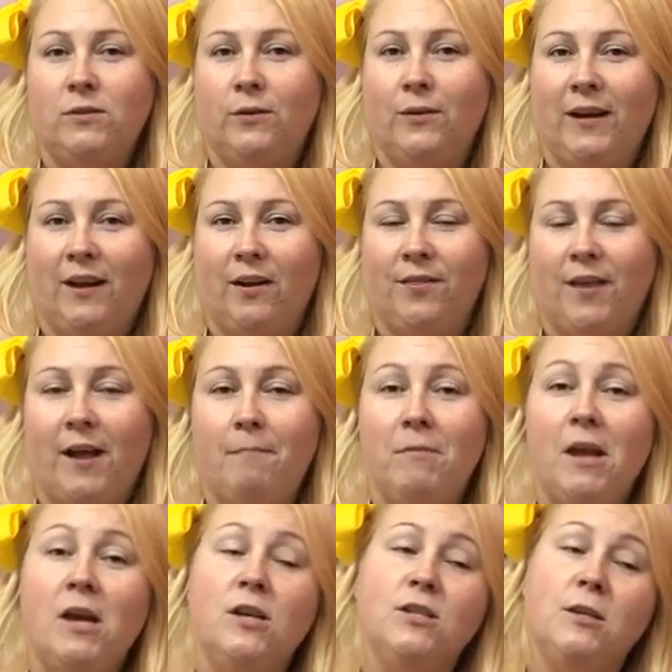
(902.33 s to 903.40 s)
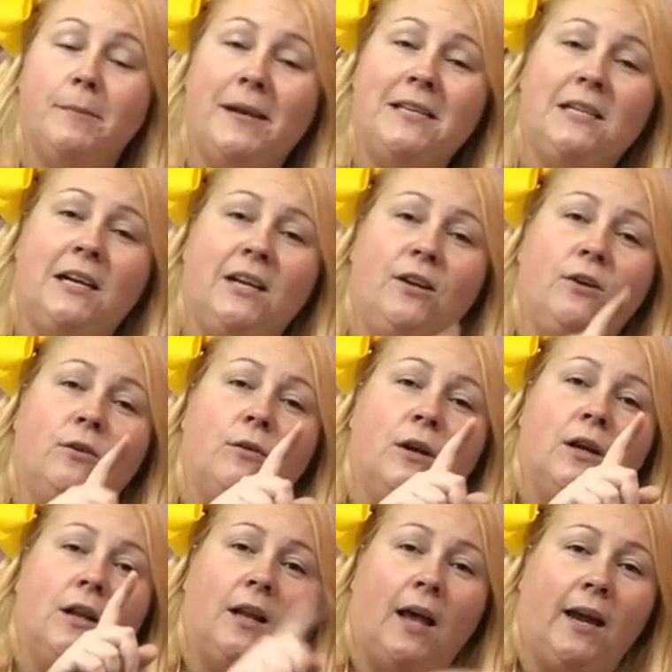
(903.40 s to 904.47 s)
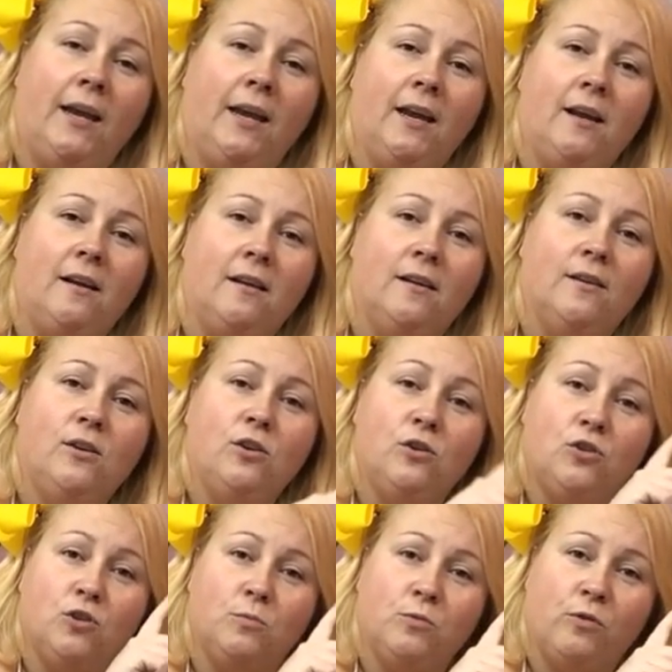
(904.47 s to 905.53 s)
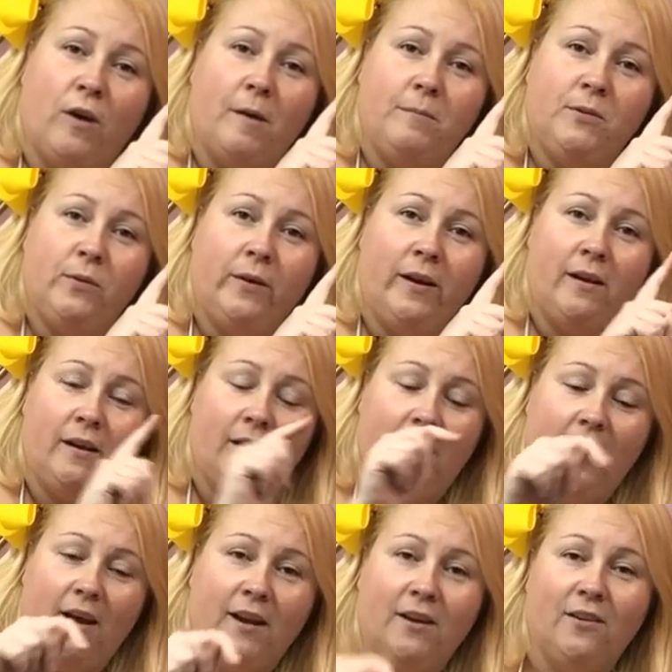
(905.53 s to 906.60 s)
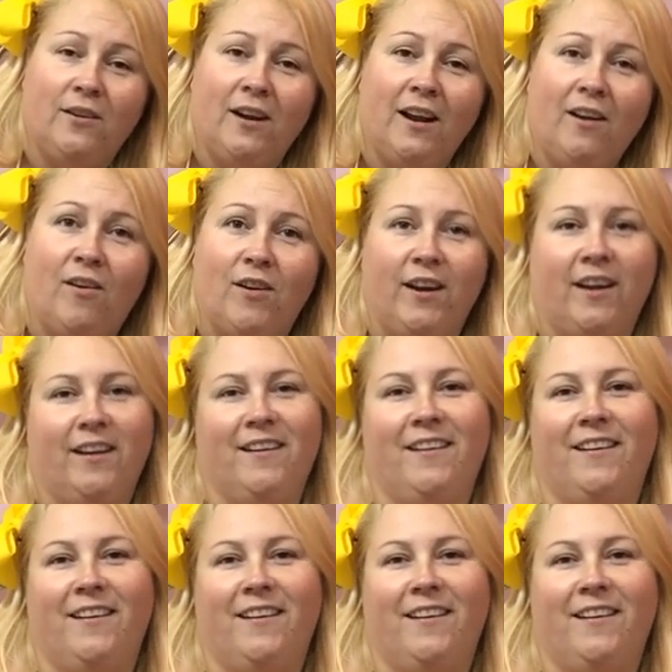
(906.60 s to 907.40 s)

so click on that. So basically, you like it, you subscribe to it, and you click on it.